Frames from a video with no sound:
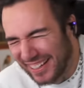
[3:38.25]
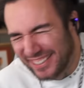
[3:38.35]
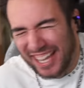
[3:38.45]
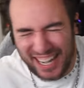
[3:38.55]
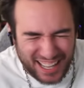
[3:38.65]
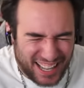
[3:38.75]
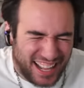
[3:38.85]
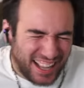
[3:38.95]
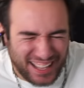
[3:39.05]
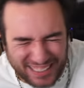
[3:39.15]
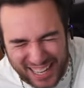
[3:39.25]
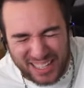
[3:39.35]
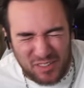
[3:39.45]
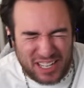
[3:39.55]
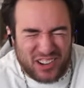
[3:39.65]
then and
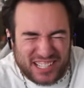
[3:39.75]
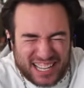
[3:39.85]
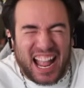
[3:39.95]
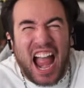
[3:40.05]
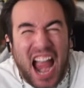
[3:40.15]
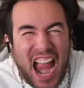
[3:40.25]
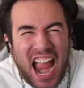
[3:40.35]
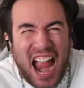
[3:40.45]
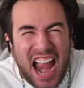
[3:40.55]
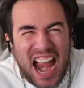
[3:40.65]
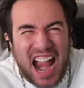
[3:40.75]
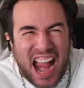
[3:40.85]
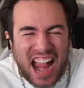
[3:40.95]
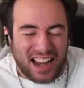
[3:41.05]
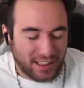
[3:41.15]
when he goes like, ah!